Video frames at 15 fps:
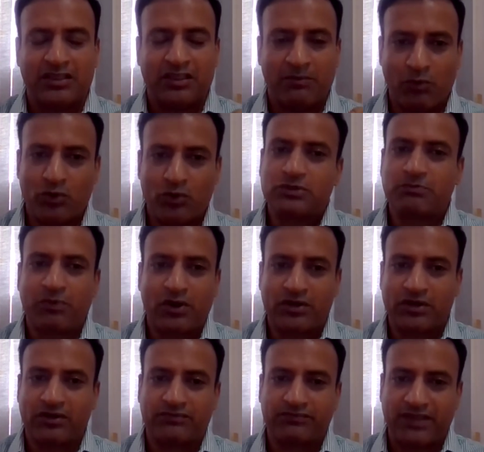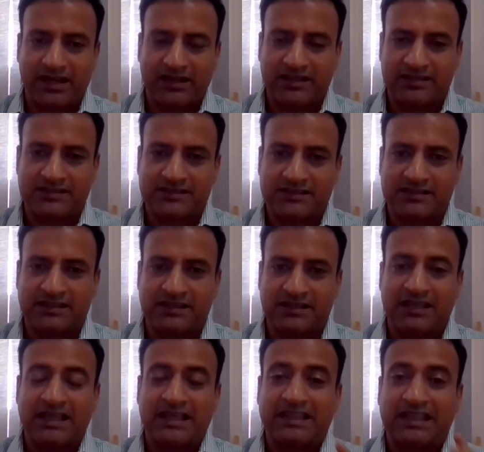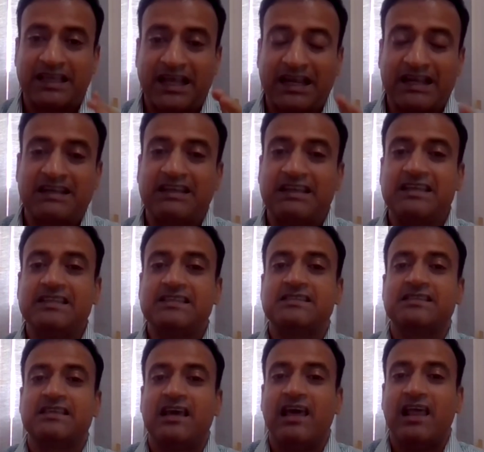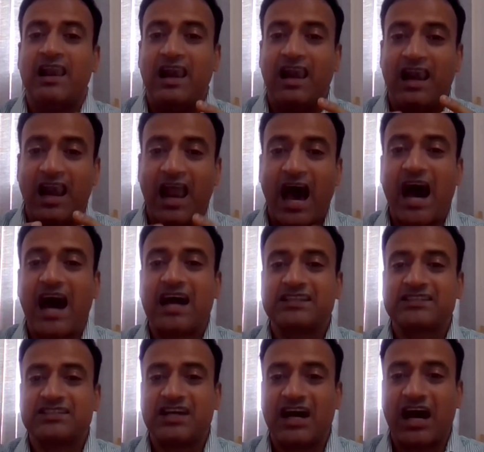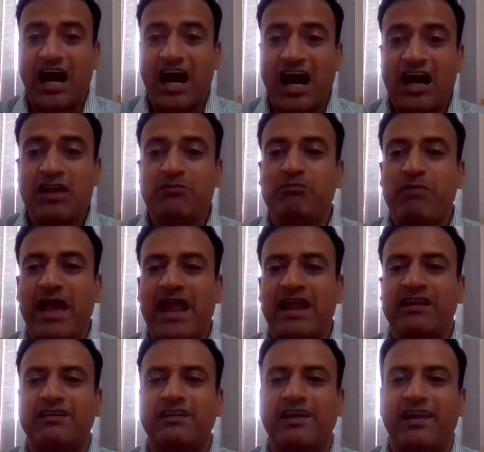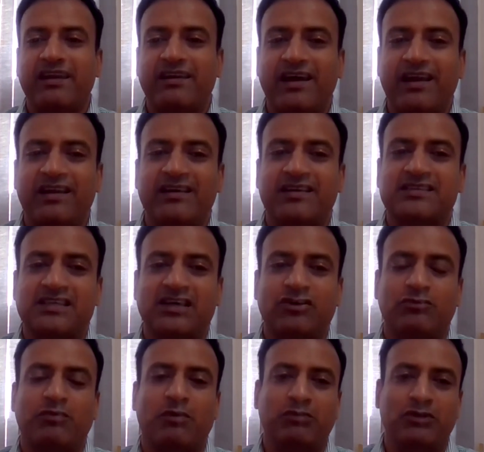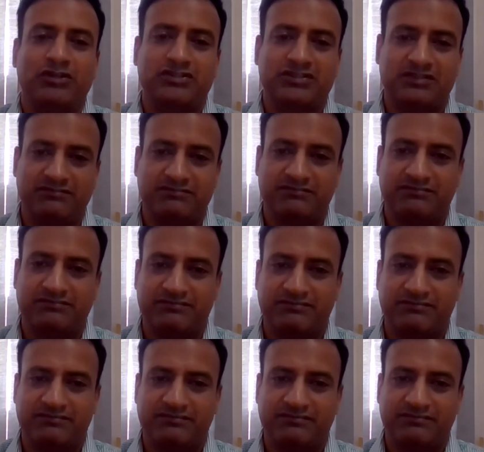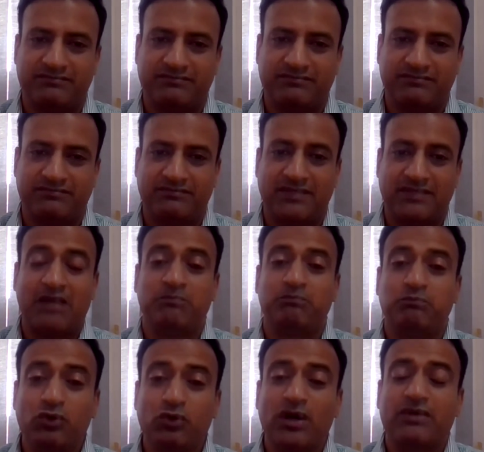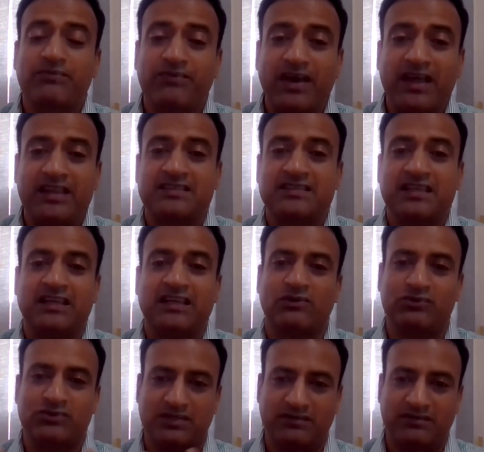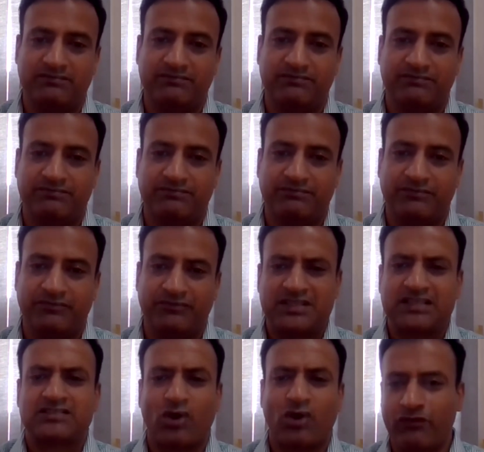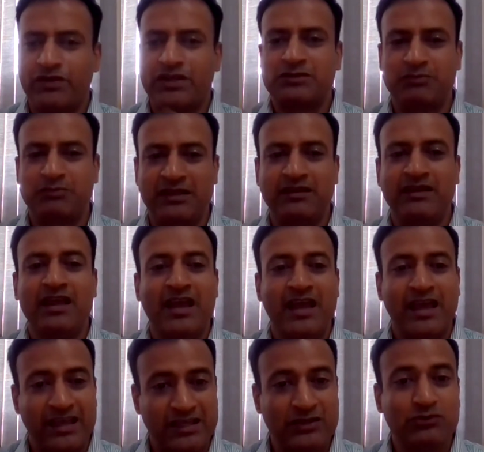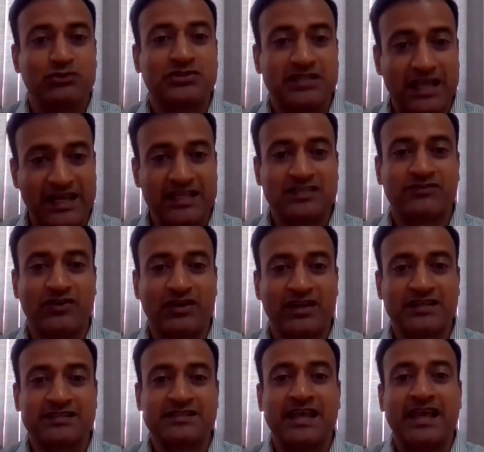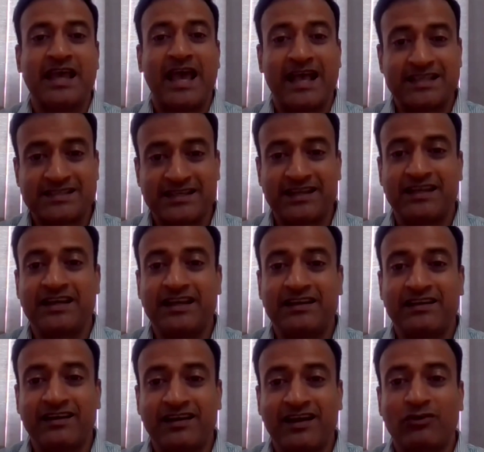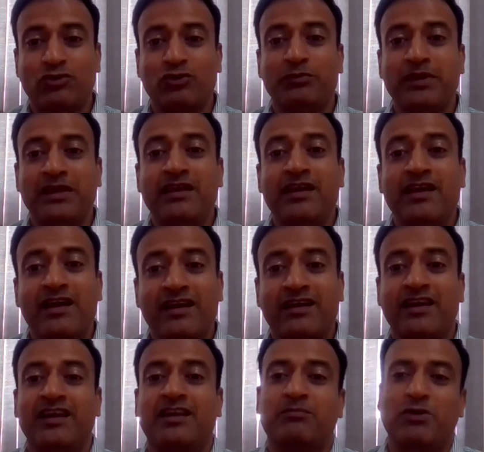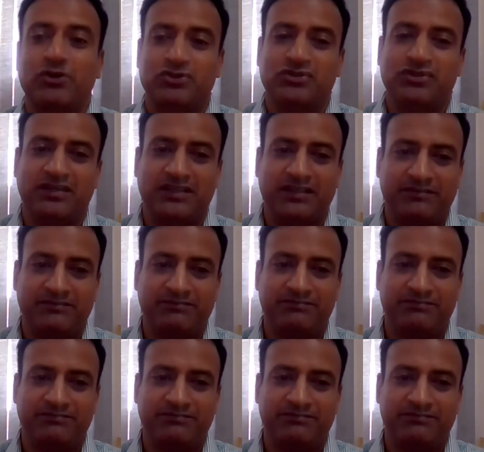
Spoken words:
The most important of that is the country's large unbanked and underserved population and poor financial inclusion, which has always been a huge challenge for us, has suddenly turned out to be a great opportunity.